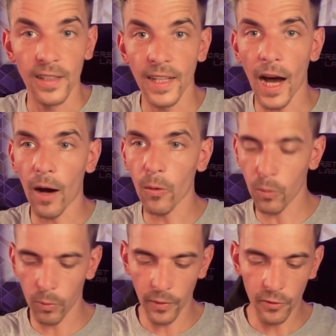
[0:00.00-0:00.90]
Now
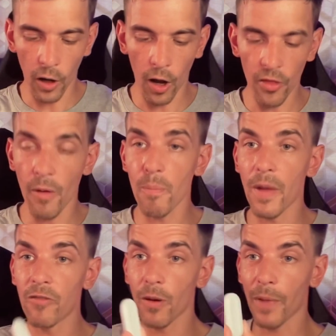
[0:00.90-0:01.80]
we've got the
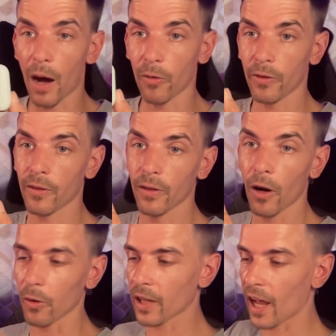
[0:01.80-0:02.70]
mirror mount.
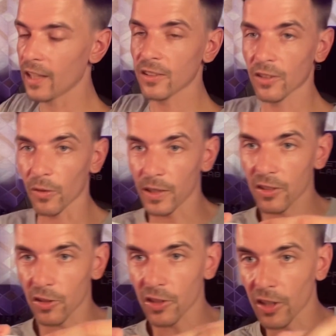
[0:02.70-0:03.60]
Okay, so it's
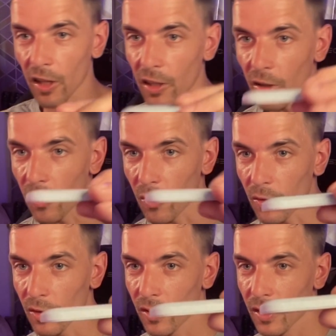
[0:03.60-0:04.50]
just a
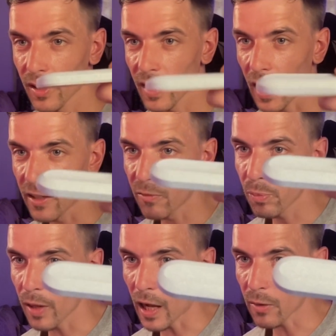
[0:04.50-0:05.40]
little kind of
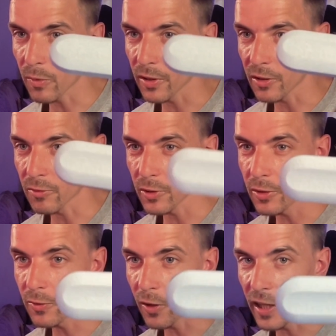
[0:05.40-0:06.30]
plaque with a
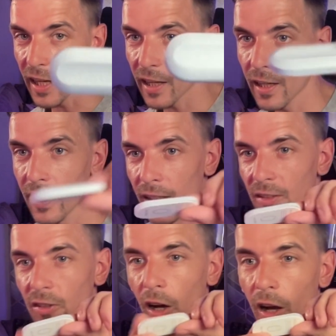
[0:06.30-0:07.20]
groove on it.
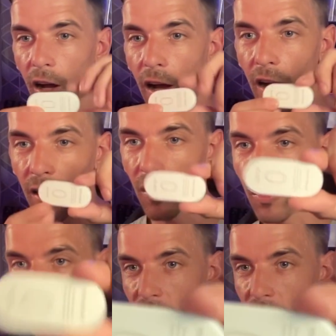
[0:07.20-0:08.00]
It's got a little